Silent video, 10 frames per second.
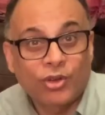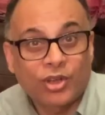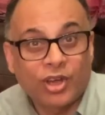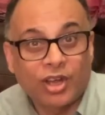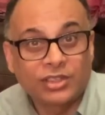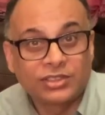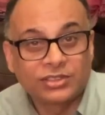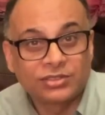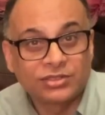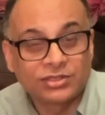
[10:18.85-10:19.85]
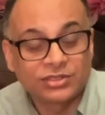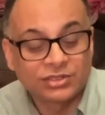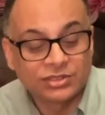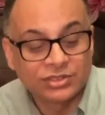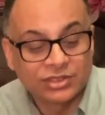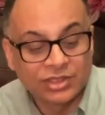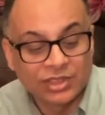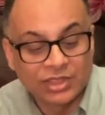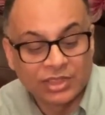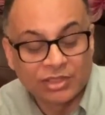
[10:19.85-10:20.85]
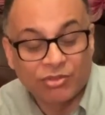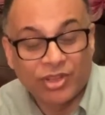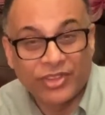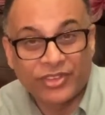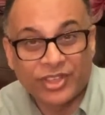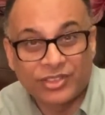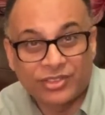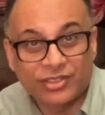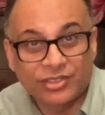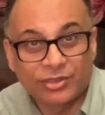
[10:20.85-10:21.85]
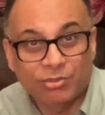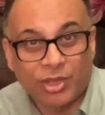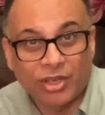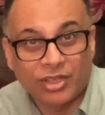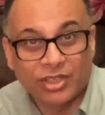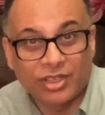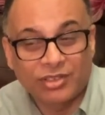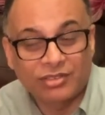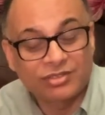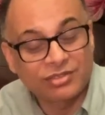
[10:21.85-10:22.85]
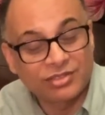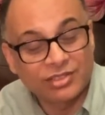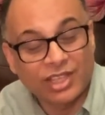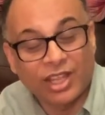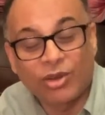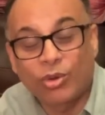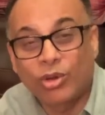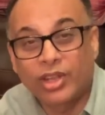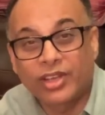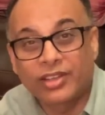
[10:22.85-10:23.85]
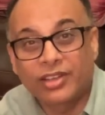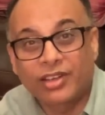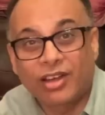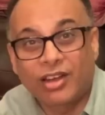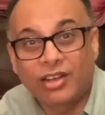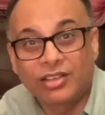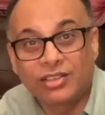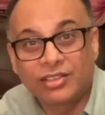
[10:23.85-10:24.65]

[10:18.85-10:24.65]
cards, one central pocket can hold another card,